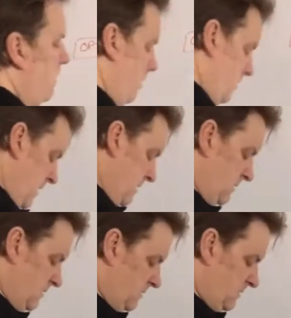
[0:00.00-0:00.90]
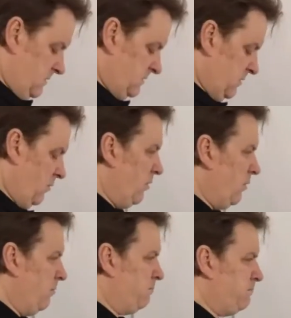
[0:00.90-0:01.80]
Okay, so
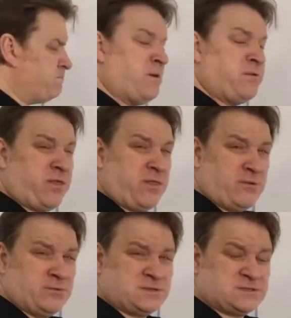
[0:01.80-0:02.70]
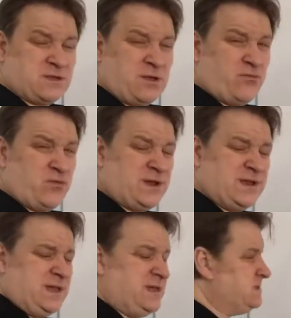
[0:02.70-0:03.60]
both of those are really
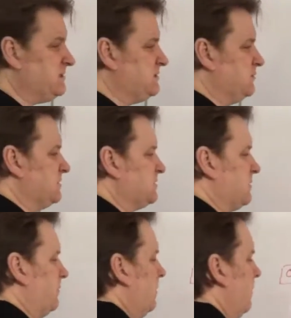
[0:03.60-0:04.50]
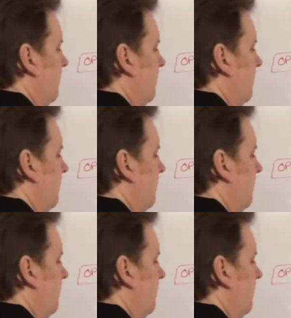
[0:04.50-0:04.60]
easy to install.